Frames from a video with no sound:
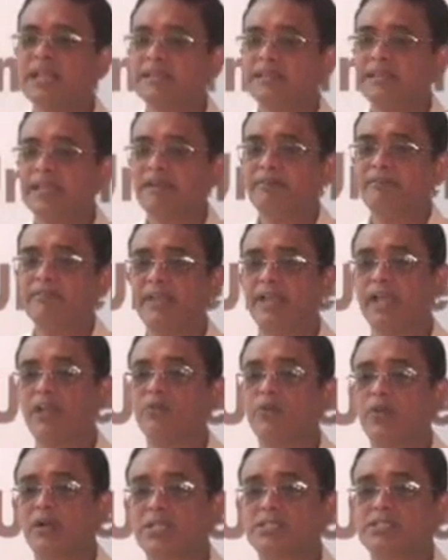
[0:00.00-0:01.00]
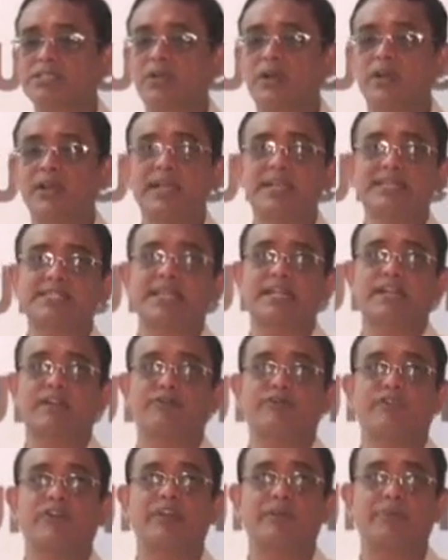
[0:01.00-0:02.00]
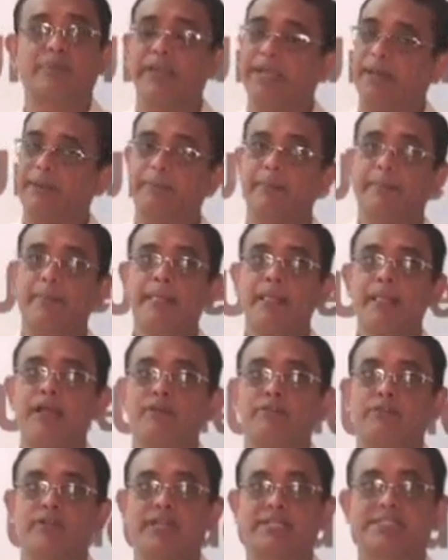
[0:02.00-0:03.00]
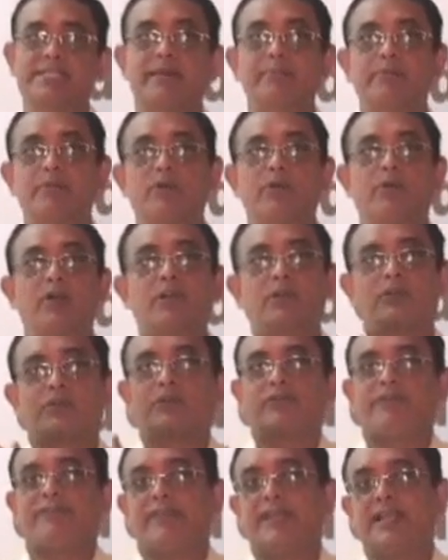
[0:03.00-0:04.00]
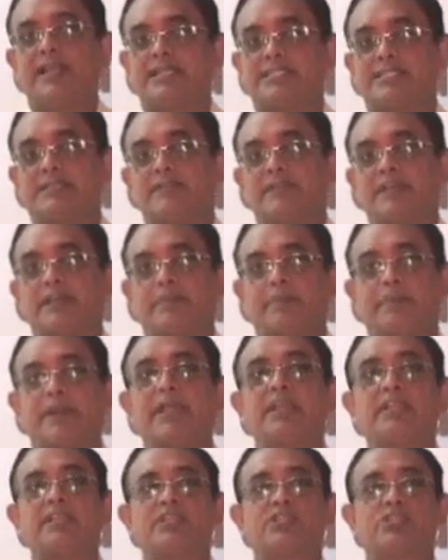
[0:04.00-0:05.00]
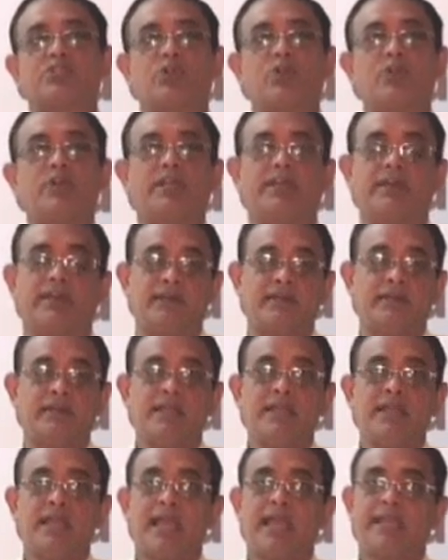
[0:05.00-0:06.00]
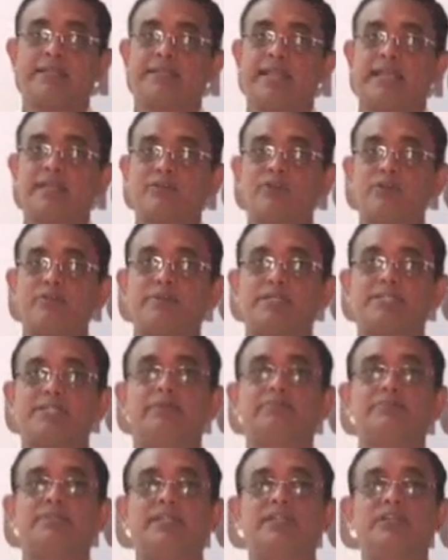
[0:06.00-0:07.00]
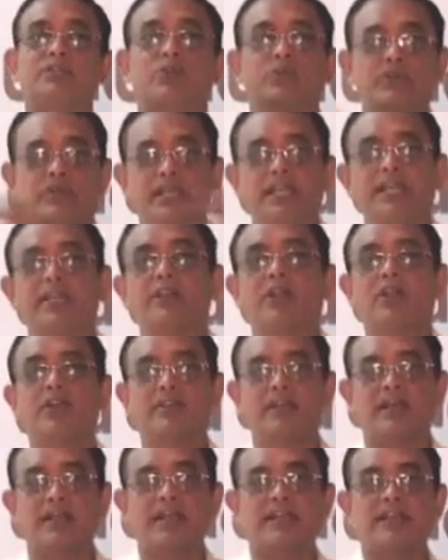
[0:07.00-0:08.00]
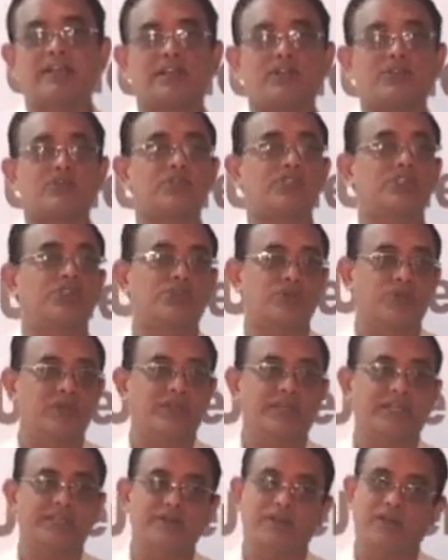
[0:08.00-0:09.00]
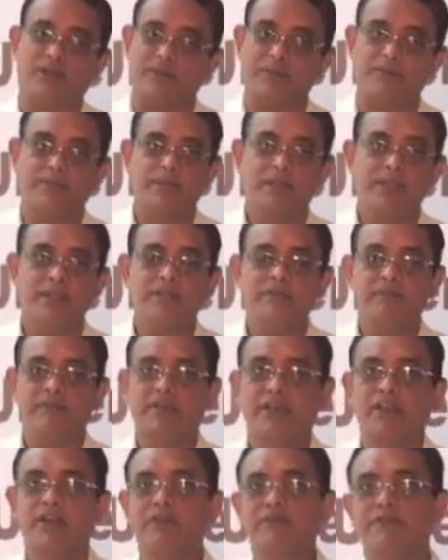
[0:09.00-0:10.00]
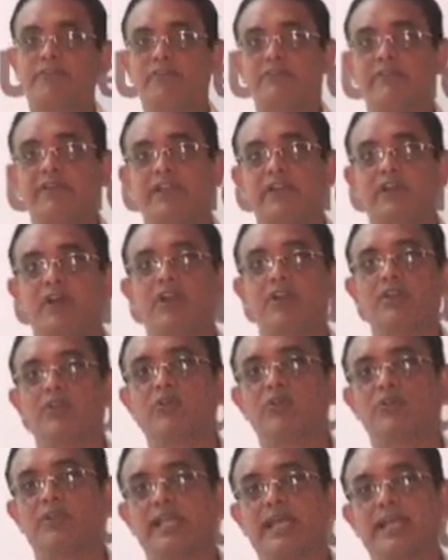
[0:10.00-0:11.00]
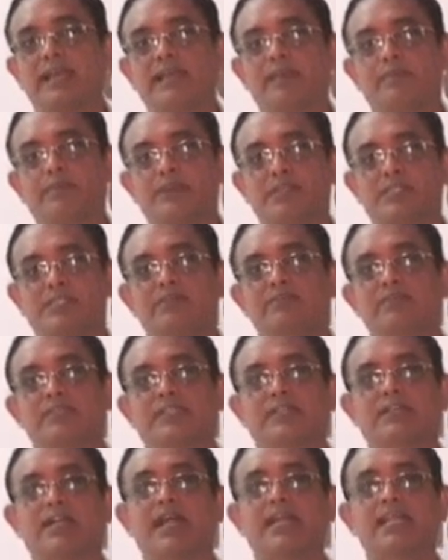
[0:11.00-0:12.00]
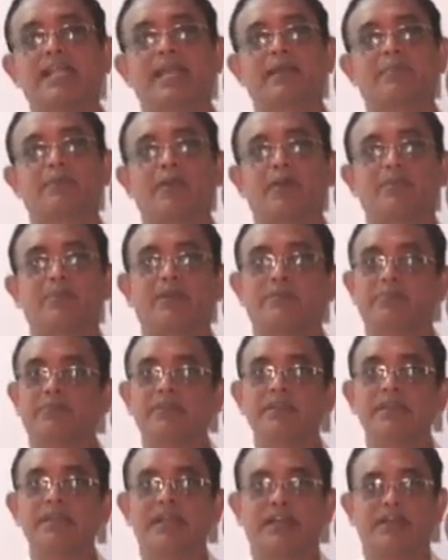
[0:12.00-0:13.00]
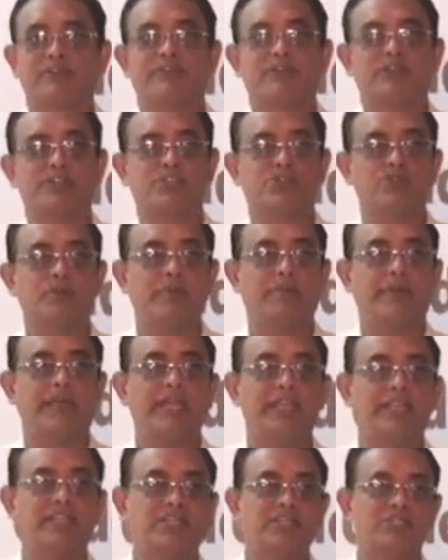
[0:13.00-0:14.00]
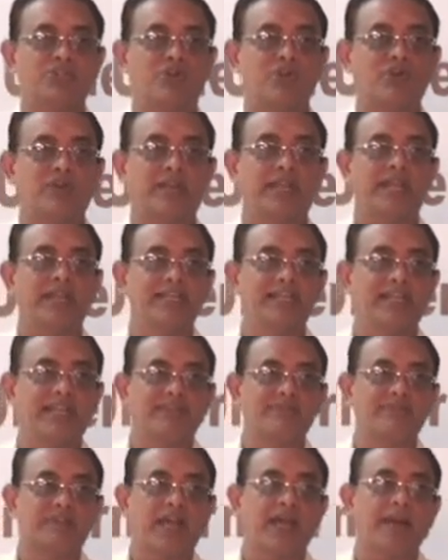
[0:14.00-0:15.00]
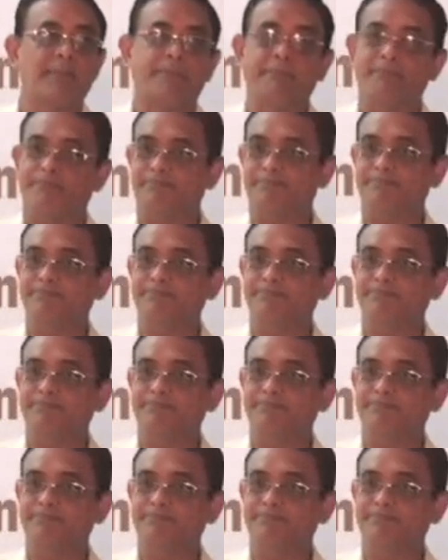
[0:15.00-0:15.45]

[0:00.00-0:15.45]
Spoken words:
Then we have what is called as a referred pain. For example, one could feel a severe pain in the shoulder, and that could be something totally not related to the shoulder at all. Very often we all know that a person with a cardiac problem refers to a pain in the shoulder and the left arm,